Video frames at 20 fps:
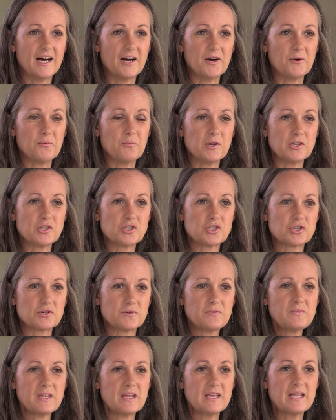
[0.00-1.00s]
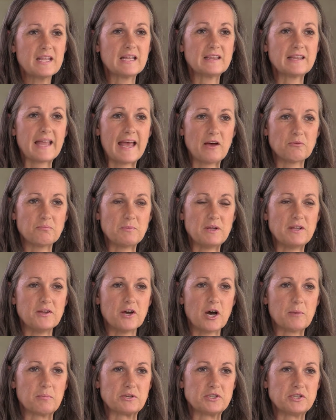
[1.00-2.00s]
which allowed me the
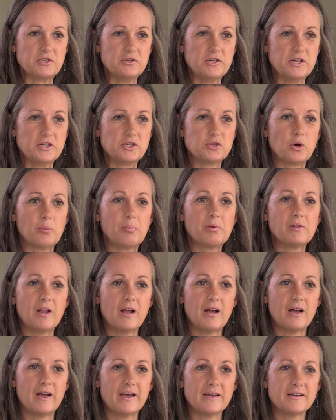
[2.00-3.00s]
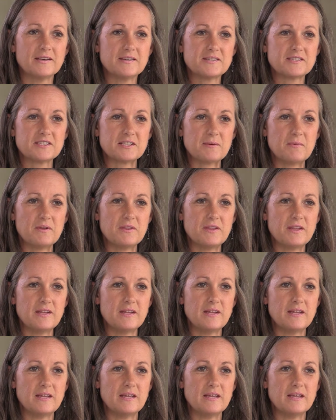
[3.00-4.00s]
opportunity to apply some of
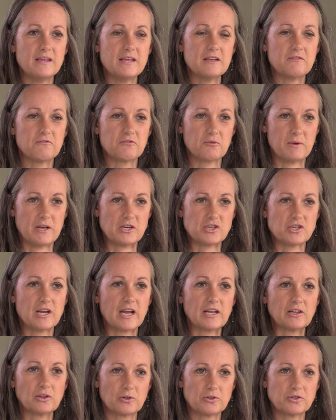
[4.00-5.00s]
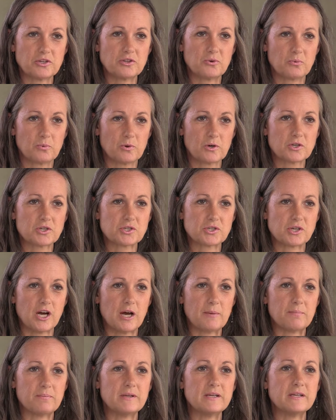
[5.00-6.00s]
the information I'd learned in the
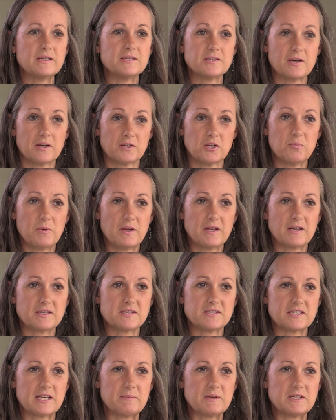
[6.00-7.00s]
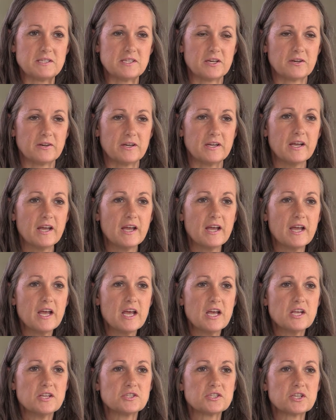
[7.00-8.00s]
workshop in documenting a cemetery.
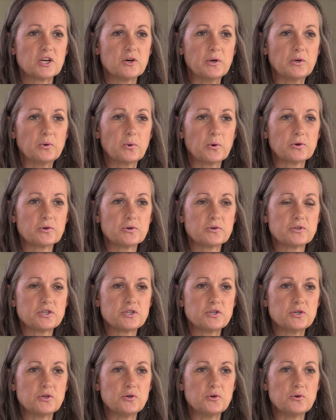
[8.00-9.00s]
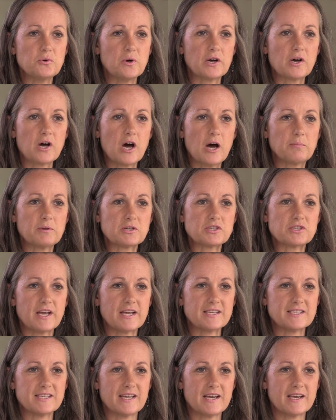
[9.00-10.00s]
So in order to accomplish
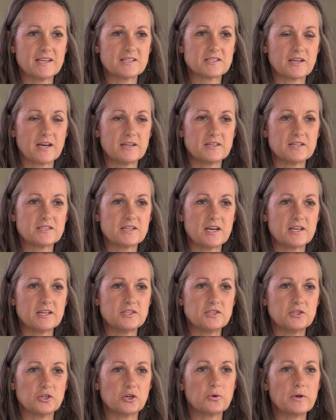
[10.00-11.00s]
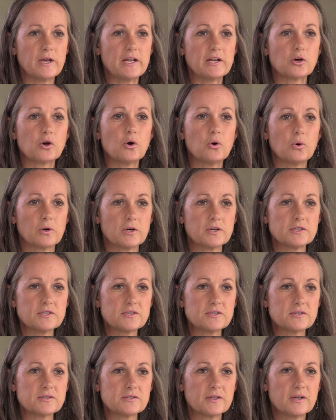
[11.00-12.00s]
that task, I decided to create a
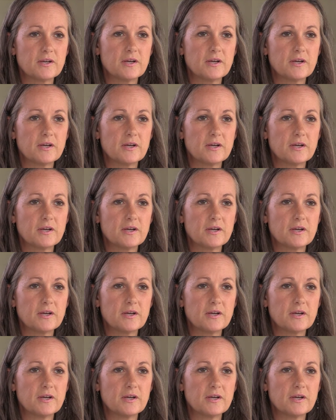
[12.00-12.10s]
course